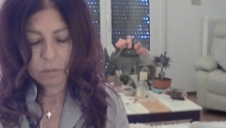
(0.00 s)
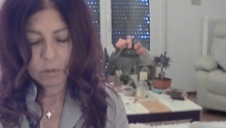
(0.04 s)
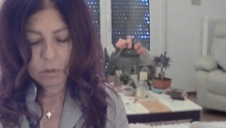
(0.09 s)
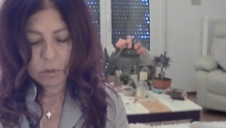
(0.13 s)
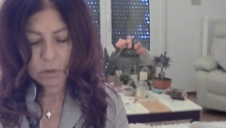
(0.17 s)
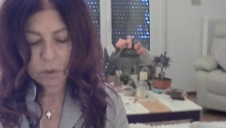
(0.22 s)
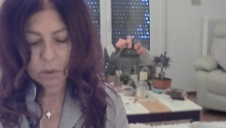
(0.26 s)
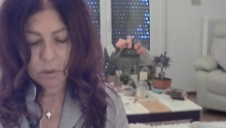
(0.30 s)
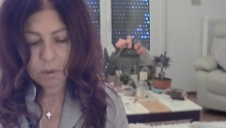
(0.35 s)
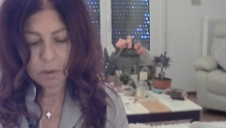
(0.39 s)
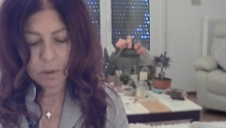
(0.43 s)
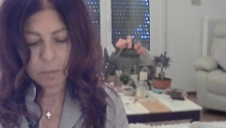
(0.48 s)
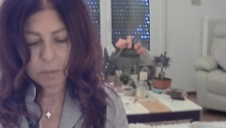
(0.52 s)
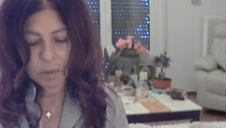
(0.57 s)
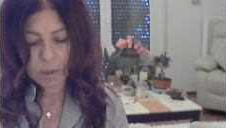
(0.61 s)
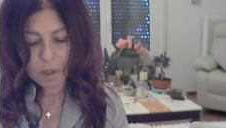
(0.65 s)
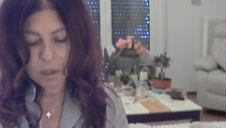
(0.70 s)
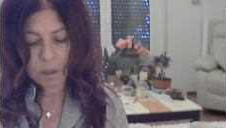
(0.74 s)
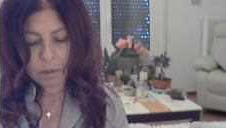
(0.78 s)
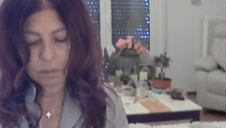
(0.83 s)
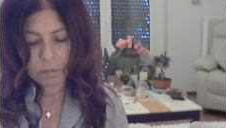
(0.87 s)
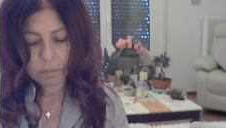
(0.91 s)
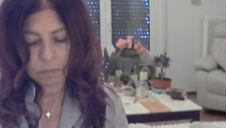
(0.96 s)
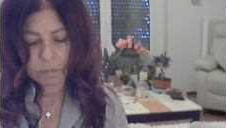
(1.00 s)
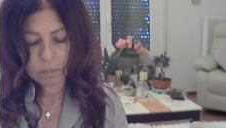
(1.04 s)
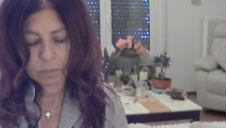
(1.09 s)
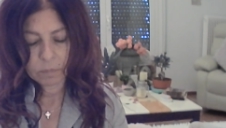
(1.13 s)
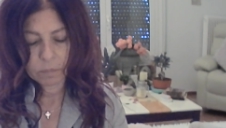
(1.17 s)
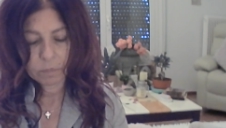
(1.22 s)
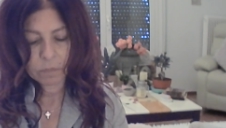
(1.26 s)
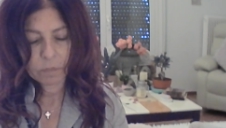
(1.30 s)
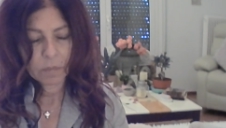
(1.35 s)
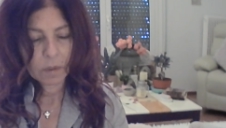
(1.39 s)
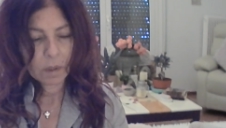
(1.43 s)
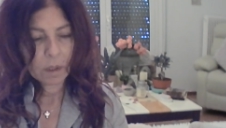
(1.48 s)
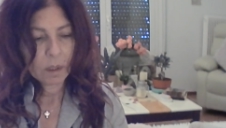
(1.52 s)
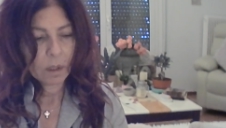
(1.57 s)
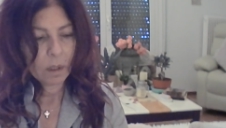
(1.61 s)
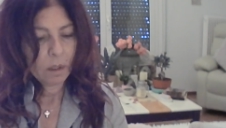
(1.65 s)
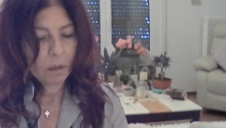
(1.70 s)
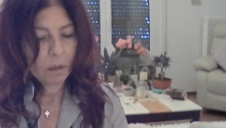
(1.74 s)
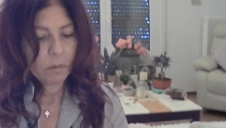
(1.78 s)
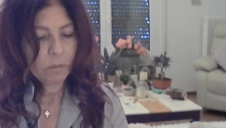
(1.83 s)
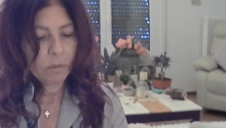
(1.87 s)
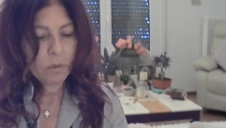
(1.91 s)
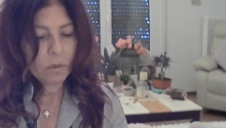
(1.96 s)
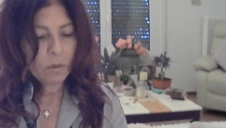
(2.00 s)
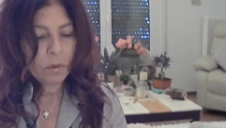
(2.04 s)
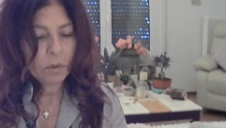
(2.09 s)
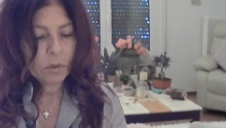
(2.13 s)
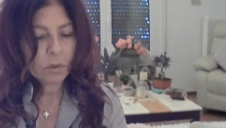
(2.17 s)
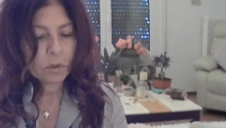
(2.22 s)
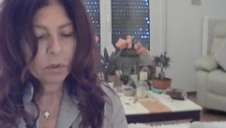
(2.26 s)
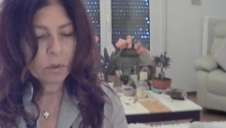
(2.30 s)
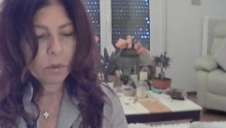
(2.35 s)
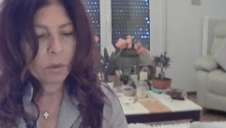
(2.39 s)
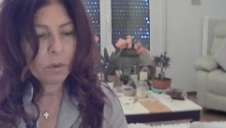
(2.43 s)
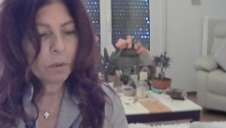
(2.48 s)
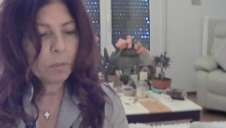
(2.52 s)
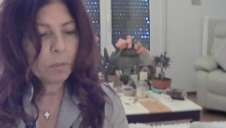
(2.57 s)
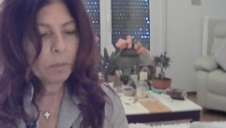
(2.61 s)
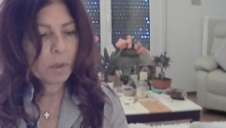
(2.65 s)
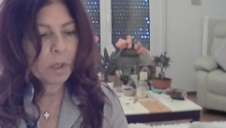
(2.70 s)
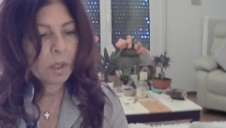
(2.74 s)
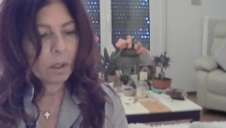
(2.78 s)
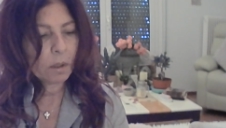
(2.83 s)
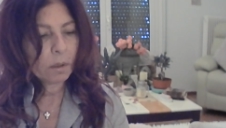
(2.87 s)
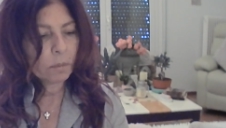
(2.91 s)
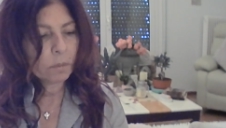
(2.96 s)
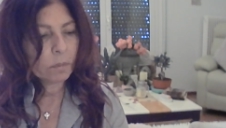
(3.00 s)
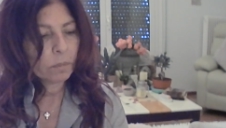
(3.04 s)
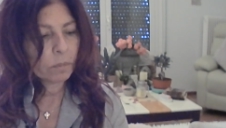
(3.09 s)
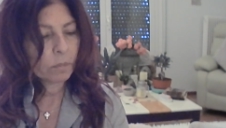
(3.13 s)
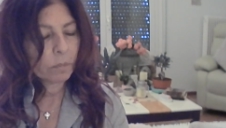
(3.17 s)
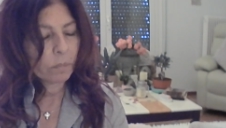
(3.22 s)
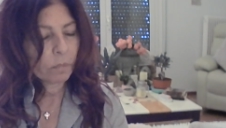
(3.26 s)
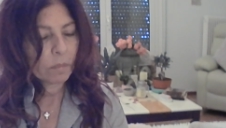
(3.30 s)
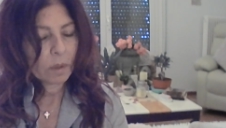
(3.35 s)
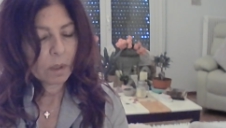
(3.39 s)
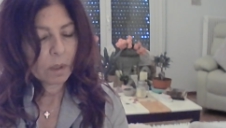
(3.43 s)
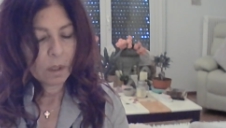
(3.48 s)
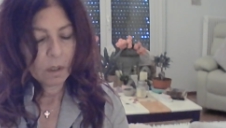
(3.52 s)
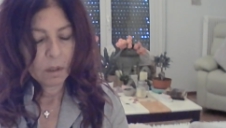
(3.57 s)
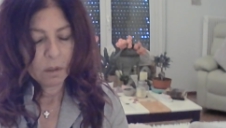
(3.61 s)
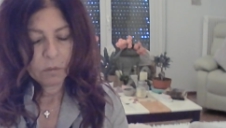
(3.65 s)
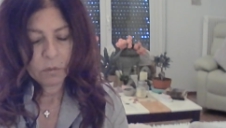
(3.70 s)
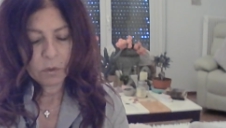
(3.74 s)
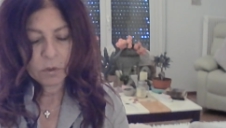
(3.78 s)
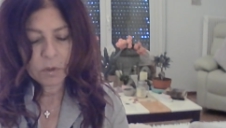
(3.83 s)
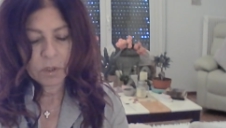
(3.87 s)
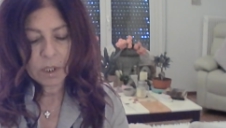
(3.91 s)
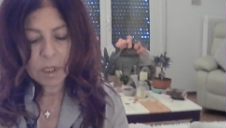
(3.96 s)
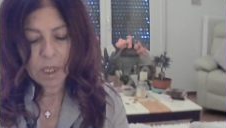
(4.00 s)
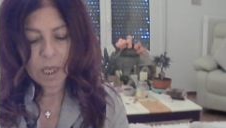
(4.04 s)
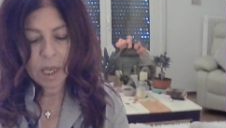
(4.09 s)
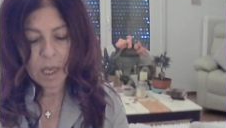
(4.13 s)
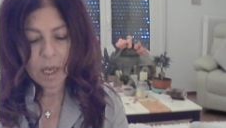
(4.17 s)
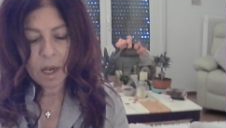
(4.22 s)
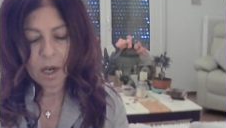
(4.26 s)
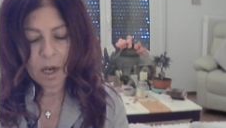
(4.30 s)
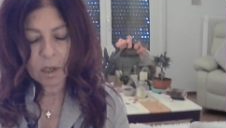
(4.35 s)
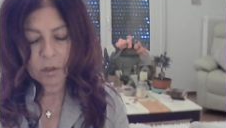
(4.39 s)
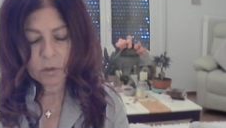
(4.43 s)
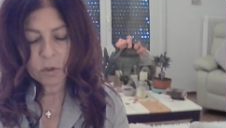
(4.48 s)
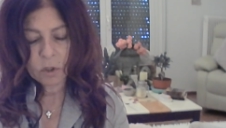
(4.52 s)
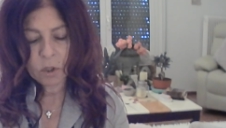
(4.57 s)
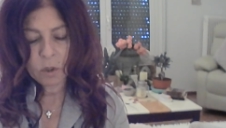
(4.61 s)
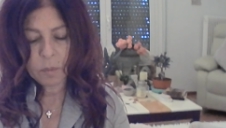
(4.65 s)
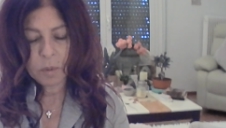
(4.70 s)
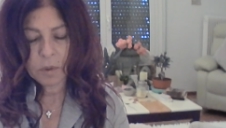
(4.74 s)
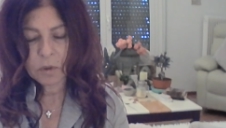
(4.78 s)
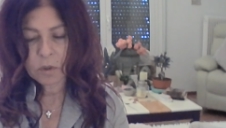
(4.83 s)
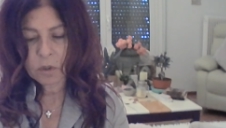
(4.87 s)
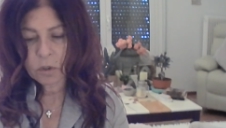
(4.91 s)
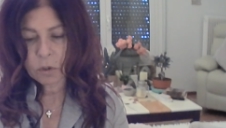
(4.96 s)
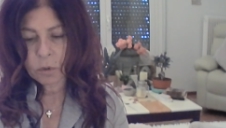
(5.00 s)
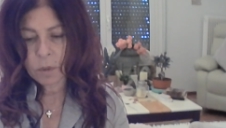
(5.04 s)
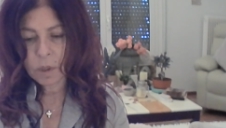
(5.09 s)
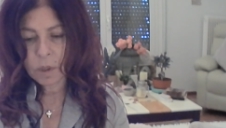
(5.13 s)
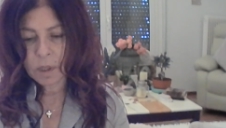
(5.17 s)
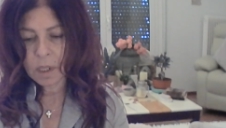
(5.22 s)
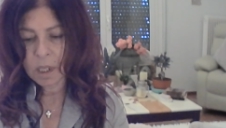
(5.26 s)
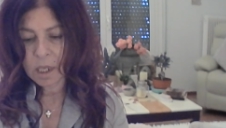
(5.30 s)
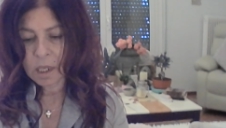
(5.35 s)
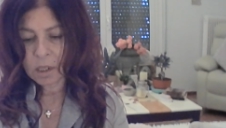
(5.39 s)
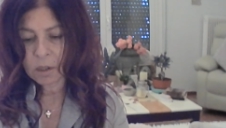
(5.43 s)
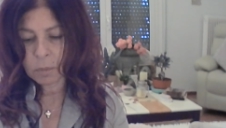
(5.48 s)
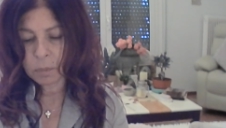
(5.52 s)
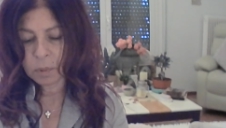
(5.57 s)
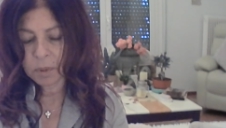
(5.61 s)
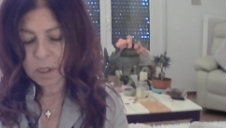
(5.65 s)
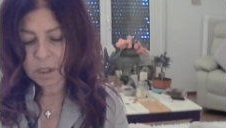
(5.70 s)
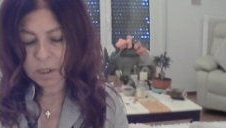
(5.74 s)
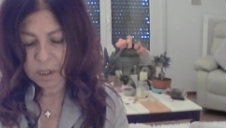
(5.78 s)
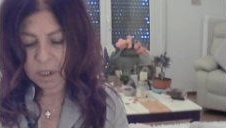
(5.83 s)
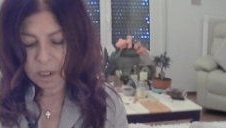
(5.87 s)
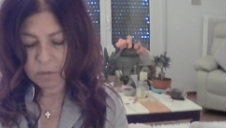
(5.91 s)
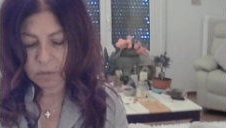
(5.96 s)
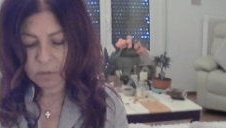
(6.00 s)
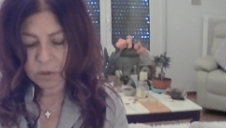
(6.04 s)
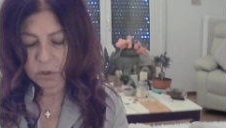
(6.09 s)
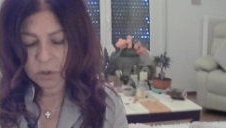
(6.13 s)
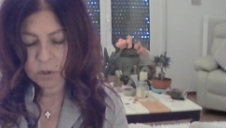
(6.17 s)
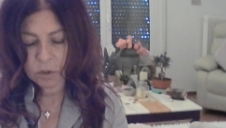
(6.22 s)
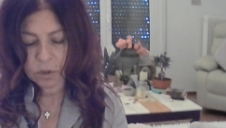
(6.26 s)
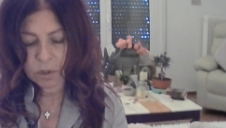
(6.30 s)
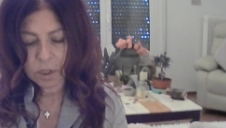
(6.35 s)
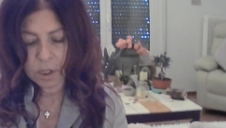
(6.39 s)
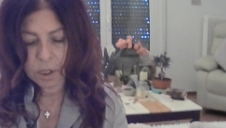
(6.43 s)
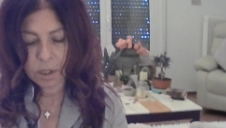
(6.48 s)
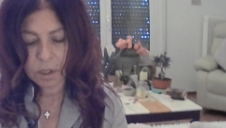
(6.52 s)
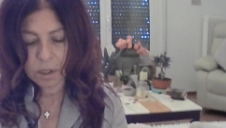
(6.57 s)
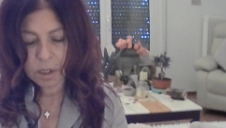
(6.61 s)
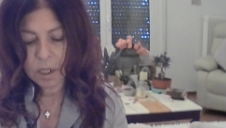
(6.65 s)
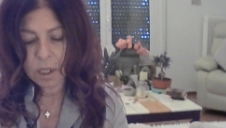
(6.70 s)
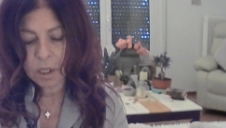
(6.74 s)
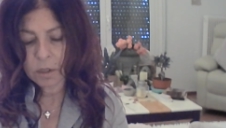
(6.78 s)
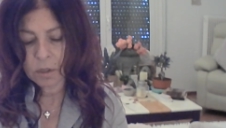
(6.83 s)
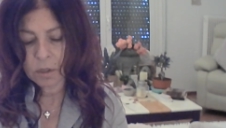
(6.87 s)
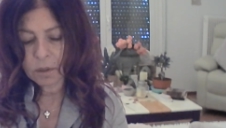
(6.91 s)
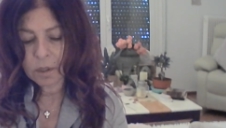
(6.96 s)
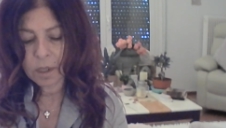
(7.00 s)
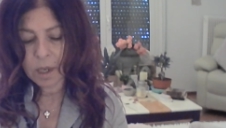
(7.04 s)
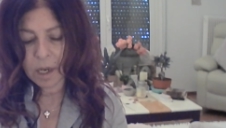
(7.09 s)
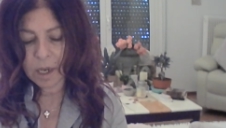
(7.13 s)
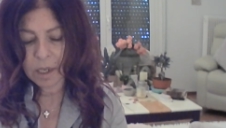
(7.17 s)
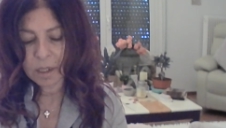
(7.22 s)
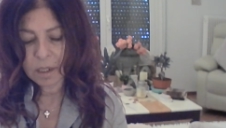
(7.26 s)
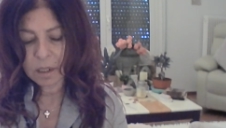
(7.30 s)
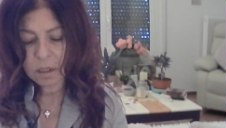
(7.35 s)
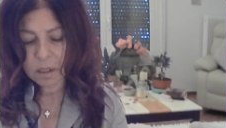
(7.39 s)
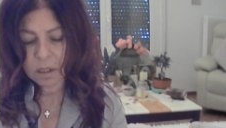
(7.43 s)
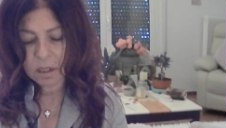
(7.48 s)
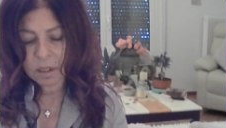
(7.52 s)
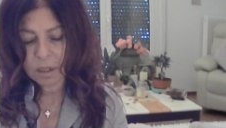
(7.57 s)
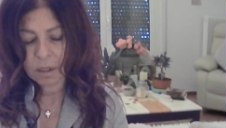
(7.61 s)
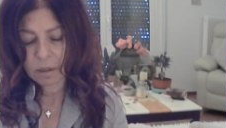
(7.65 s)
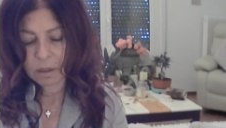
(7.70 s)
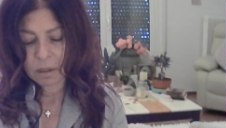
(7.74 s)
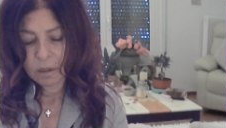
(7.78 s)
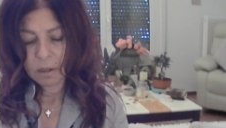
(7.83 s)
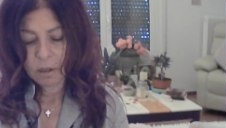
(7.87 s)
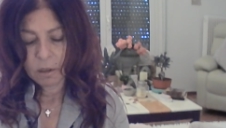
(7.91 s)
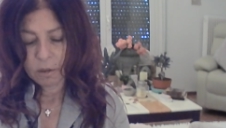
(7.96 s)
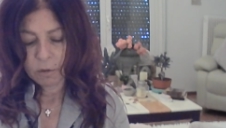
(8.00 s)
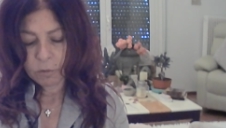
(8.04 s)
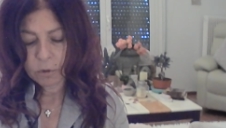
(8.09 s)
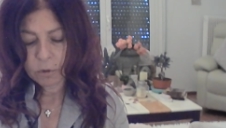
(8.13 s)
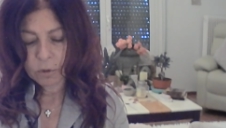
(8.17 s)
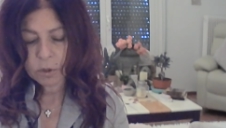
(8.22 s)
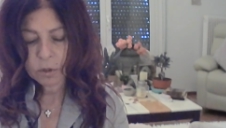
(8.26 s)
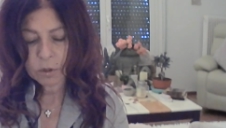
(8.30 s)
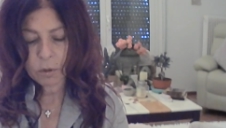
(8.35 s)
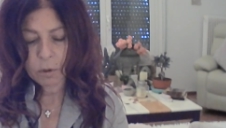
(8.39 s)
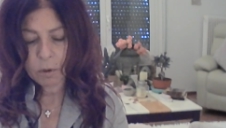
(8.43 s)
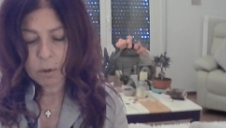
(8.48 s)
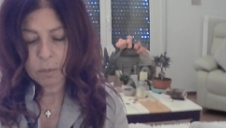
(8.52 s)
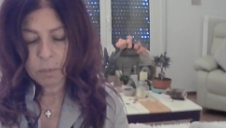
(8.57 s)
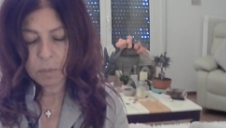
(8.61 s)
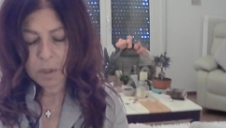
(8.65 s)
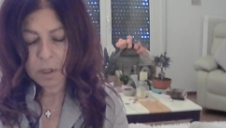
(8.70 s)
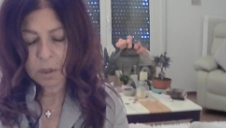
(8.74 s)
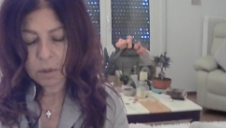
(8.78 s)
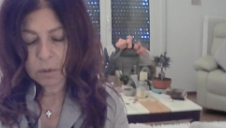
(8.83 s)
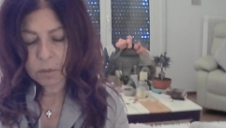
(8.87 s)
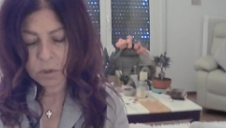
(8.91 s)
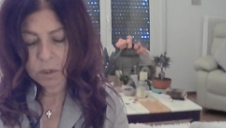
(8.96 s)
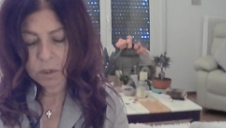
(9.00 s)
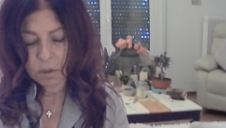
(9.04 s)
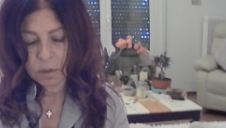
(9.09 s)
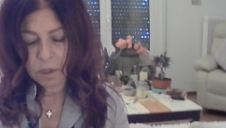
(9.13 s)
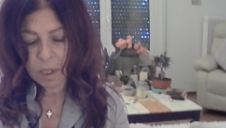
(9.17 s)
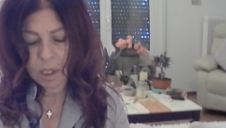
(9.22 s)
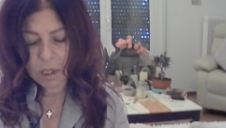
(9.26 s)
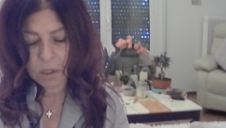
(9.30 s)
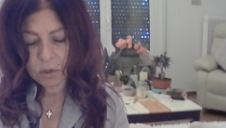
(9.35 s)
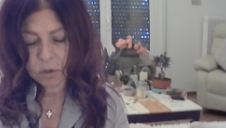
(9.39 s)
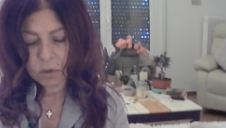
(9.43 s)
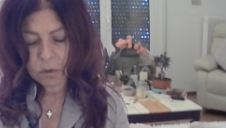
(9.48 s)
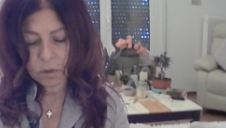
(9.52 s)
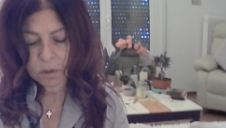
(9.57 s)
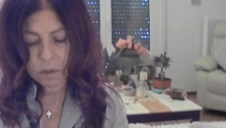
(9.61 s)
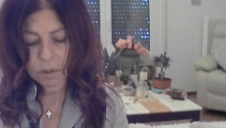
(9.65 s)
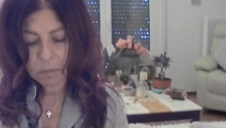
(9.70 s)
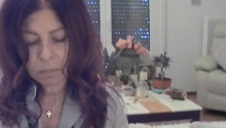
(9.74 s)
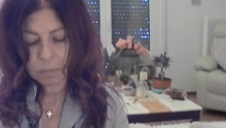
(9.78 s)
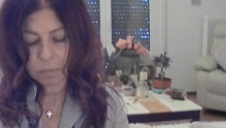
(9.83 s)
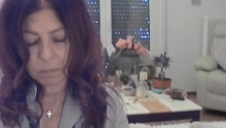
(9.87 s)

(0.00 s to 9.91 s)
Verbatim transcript: For Scorpio. For Scorpio. For today, October the 20th, please give us your clarity and your guidance. For Scorpio, dear angels,